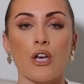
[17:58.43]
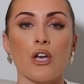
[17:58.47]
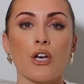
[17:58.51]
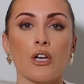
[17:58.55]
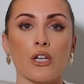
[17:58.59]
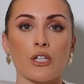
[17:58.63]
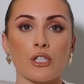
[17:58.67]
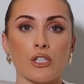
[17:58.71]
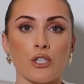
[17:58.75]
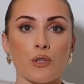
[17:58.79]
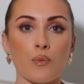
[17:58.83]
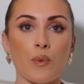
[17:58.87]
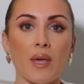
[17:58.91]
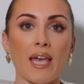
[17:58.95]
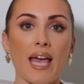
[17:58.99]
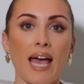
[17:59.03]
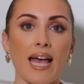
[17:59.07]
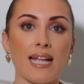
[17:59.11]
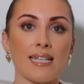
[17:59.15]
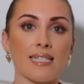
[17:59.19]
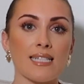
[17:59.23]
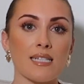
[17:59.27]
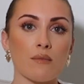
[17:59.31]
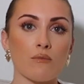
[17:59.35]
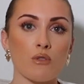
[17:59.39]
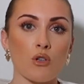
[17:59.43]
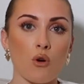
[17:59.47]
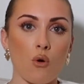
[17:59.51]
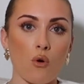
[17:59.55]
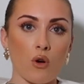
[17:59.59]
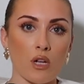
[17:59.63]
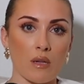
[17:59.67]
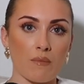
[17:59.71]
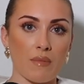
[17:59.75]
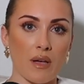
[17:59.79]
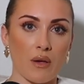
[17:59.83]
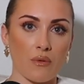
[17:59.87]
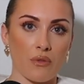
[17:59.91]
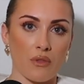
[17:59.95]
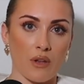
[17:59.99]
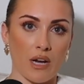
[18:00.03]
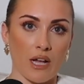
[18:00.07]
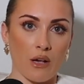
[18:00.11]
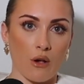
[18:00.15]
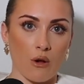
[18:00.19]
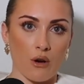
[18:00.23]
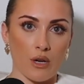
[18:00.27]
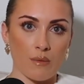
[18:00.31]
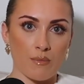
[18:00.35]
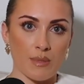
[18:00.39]
Because the weekend I'm talking about that I
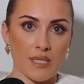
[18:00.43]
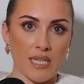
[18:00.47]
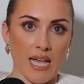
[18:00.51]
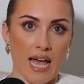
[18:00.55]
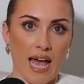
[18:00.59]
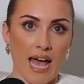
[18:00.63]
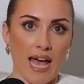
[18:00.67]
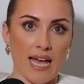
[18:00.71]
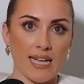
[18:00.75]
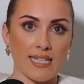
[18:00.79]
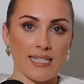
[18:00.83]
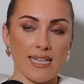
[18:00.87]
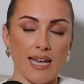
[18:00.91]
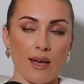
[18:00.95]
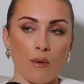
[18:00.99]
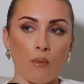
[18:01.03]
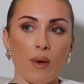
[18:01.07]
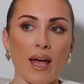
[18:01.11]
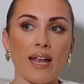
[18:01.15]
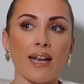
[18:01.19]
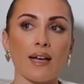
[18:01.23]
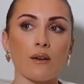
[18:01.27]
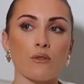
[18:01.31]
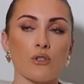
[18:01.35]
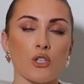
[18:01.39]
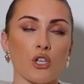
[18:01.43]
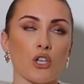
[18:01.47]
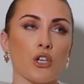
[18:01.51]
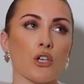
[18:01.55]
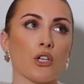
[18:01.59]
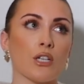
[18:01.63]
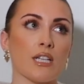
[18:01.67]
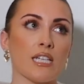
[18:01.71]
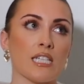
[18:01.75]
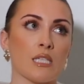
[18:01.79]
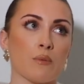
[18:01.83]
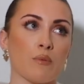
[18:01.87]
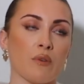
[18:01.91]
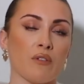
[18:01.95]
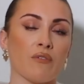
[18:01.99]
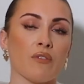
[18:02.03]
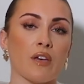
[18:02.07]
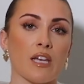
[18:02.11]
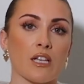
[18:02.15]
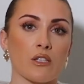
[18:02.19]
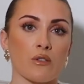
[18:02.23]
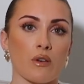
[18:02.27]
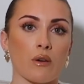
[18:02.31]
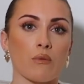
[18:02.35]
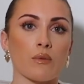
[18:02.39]
got upset, I went out early, to be
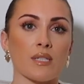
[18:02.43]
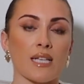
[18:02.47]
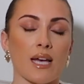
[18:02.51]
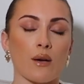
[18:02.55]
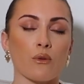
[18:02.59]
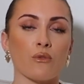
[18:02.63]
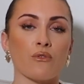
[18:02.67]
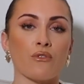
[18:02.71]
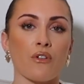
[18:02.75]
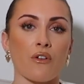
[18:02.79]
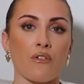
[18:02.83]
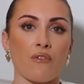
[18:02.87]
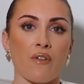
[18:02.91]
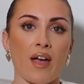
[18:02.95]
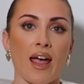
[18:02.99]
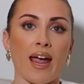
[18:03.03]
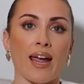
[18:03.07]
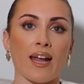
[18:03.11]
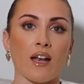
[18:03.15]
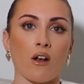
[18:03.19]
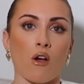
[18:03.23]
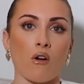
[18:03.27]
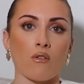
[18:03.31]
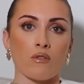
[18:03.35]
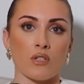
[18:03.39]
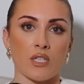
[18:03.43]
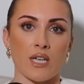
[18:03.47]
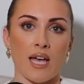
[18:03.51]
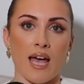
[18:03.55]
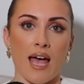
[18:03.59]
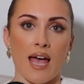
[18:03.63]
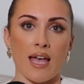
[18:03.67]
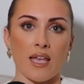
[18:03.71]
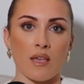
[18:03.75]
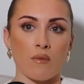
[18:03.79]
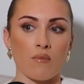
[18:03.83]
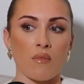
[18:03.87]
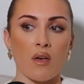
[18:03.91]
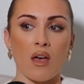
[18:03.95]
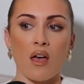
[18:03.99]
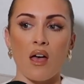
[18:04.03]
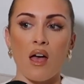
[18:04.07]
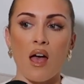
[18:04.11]
fair, so I was out for a very long time.